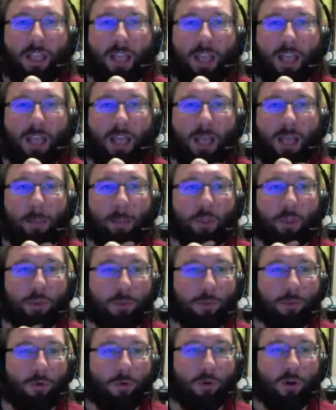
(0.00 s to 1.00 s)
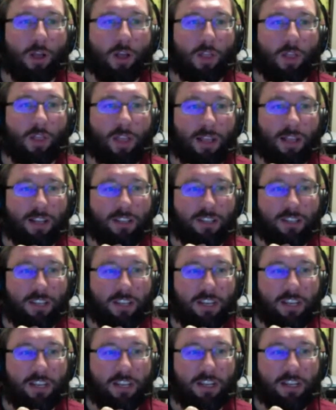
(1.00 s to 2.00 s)
But there'll be more on that
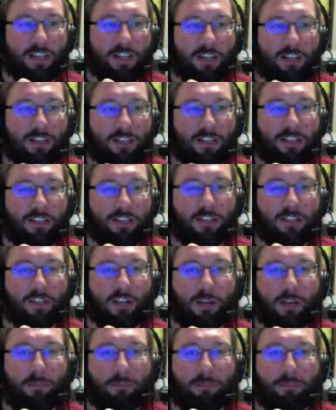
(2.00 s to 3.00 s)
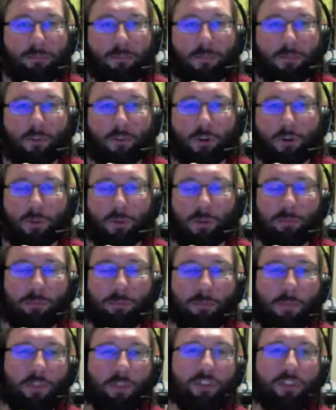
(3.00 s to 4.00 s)
in days to come, or
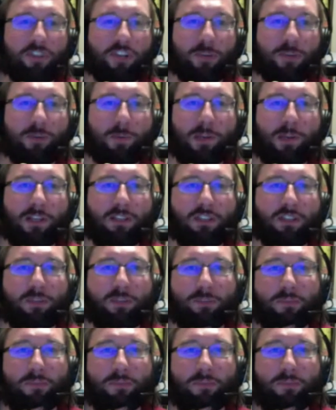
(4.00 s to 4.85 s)
months to come, to be honest.